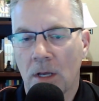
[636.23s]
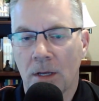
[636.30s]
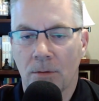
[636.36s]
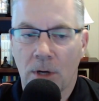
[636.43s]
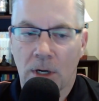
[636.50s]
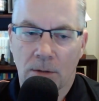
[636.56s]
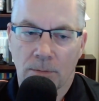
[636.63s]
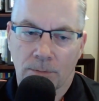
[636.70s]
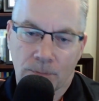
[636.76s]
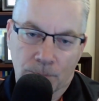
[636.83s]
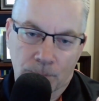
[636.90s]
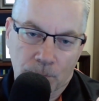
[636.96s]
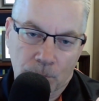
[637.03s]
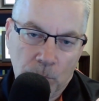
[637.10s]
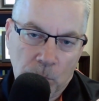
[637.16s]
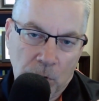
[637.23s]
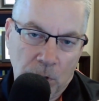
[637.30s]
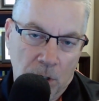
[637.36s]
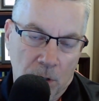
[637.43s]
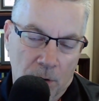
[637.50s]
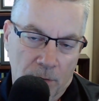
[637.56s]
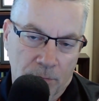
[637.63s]
Well,
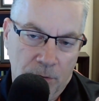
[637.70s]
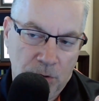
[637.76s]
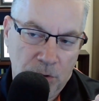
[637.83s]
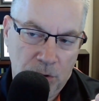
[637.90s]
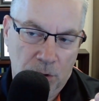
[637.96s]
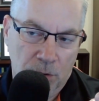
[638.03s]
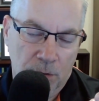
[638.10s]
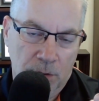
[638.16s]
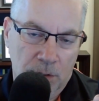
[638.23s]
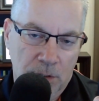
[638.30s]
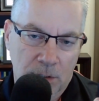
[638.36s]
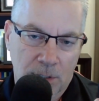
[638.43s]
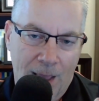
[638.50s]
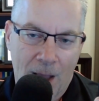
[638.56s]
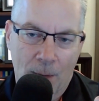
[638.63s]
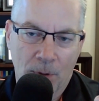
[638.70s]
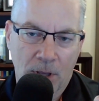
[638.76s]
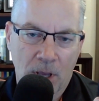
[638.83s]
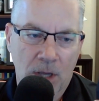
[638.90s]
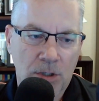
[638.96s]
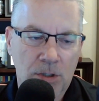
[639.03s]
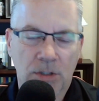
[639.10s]
there's certain
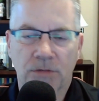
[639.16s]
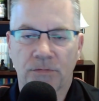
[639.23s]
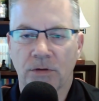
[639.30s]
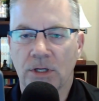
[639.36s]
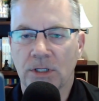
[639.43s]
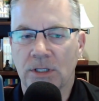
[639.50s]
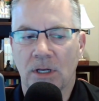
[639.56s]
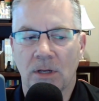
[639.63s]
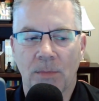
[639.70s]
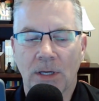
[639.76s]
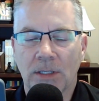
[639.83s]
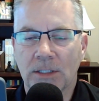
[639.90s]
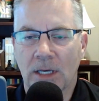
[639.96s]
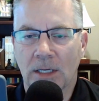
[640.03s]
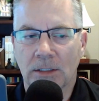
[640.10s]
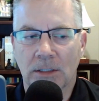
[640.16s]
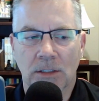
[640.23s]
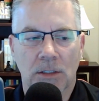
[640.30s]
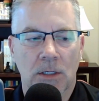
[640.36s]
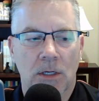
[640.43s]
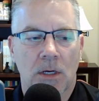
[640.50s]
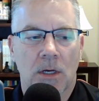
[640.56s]
applications for this that it makes
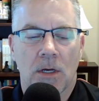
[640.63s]
sense.